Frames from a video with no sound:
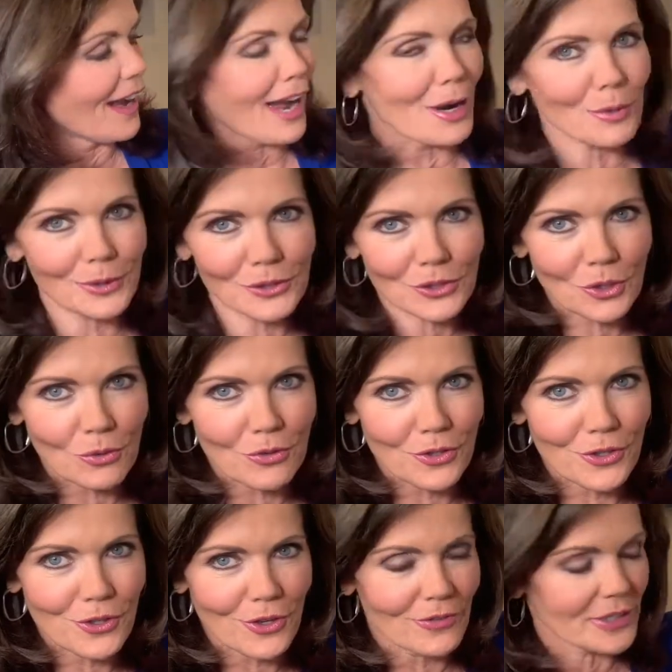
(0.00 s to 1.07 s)
I was so
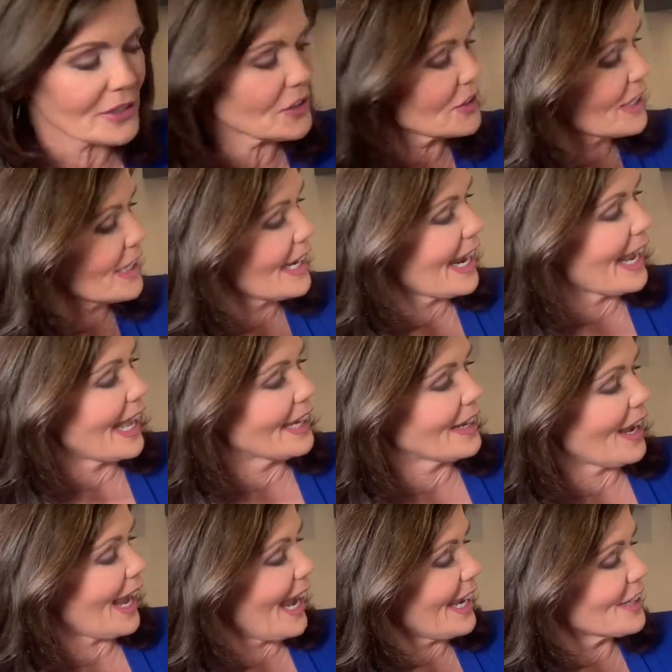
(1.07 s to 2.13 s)
nervous, said
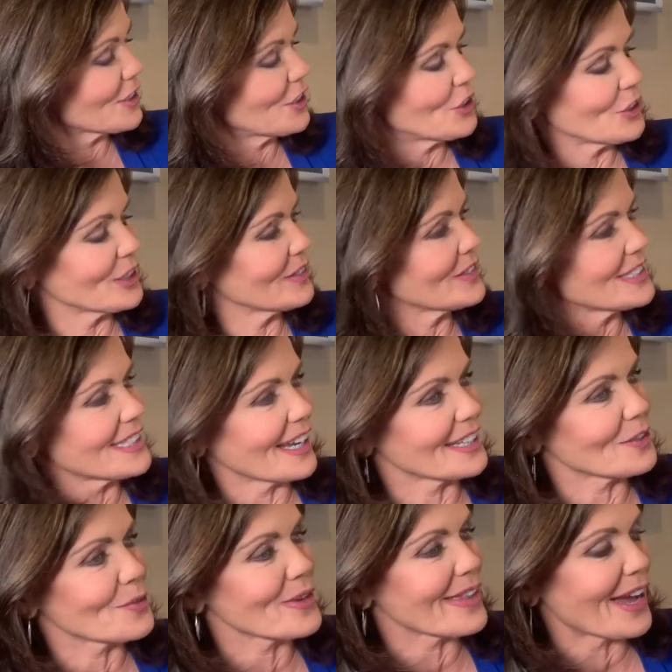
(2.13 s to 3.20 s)
Anna. I couldn't have done
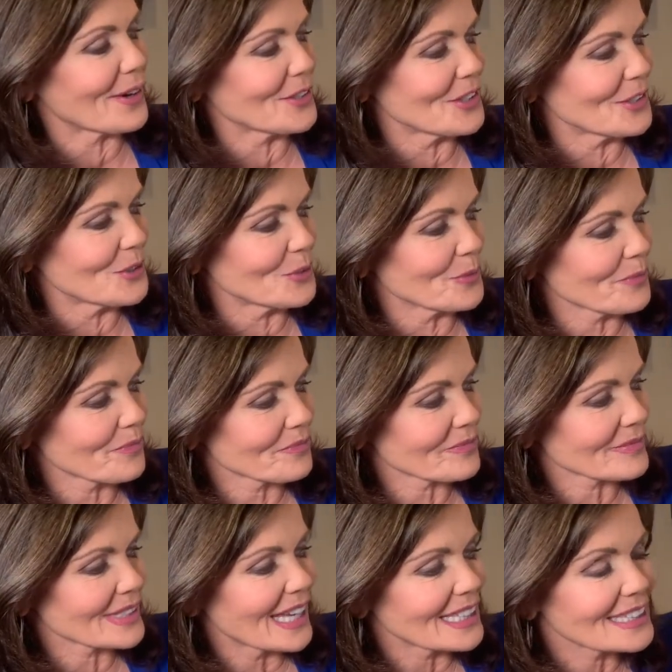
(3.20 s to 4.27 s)
it without you.
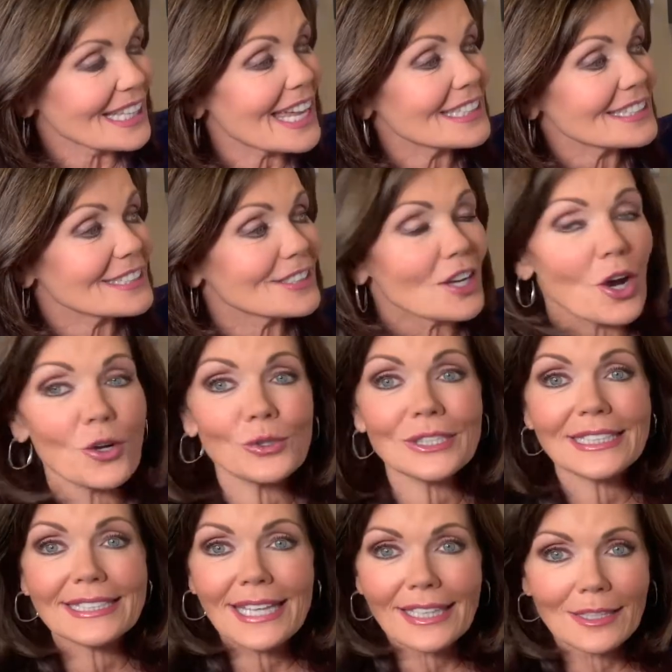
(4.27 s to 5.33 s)
Let's go
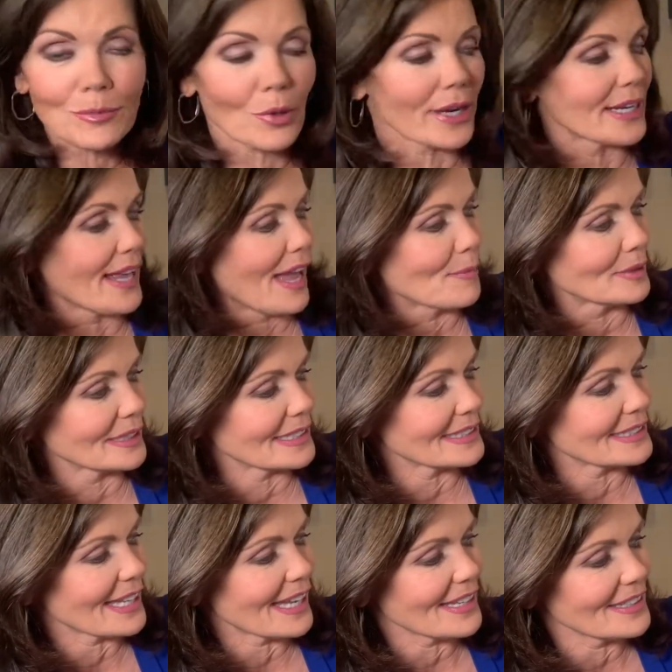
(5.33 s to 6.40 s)
celebrate, Emily
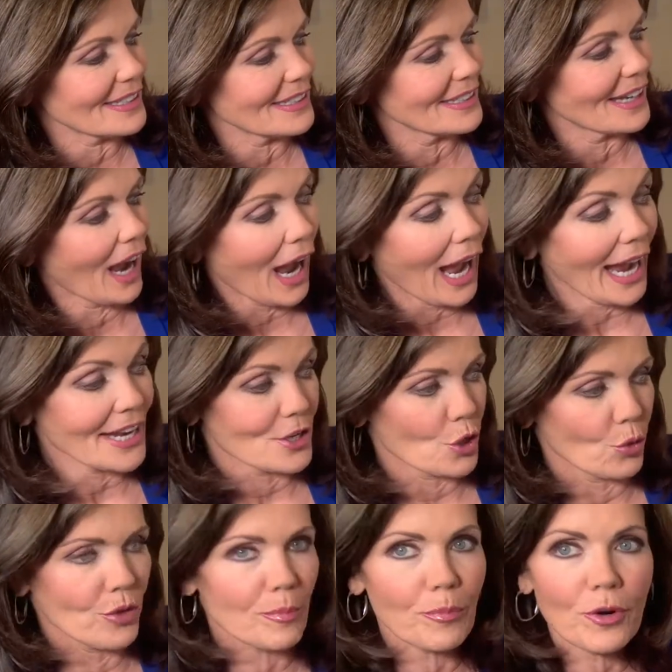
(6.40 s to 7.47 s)
said. I
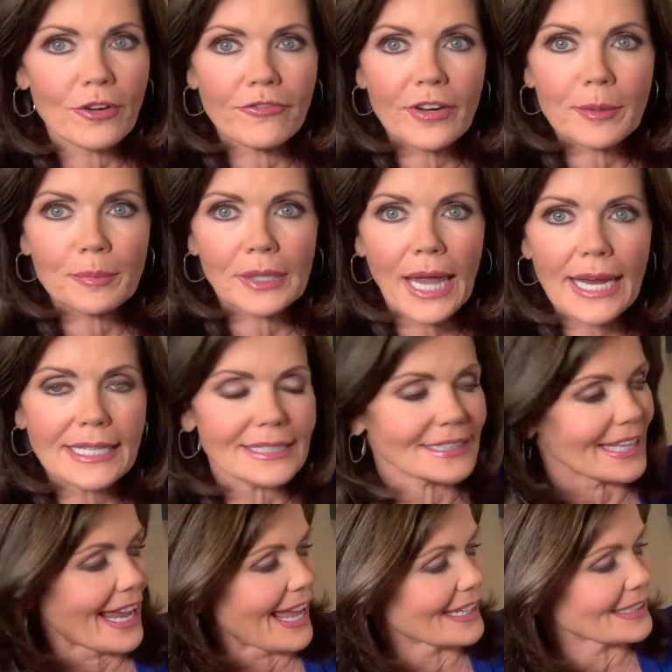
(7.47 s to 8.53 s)
know the perfect place,
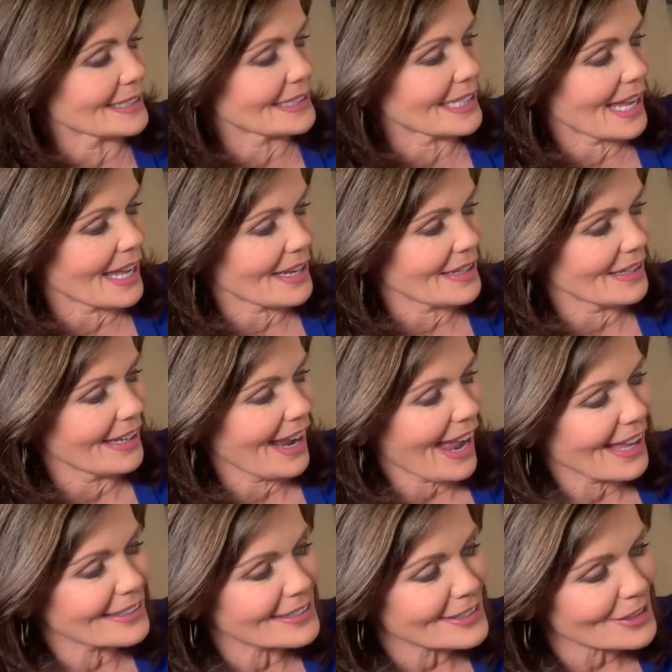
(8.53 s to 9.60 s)
Anna said.
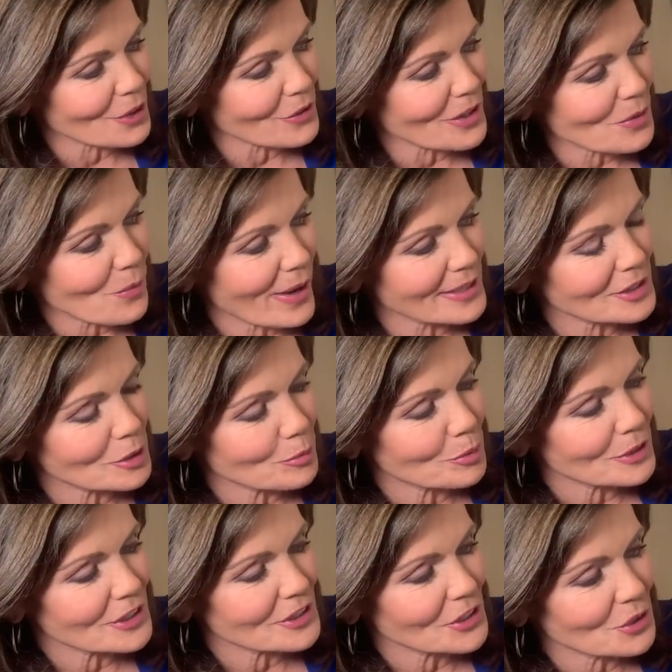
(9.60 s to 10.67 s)
And so they went to
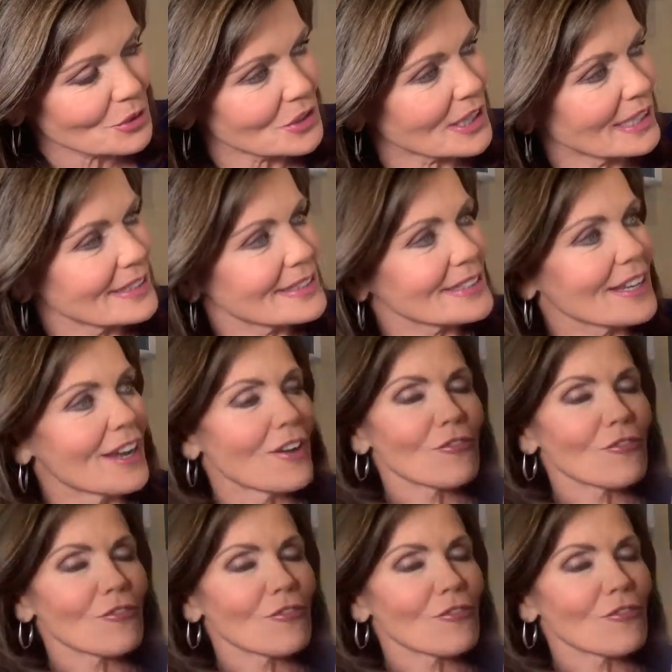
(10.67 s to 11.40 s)
Petunia's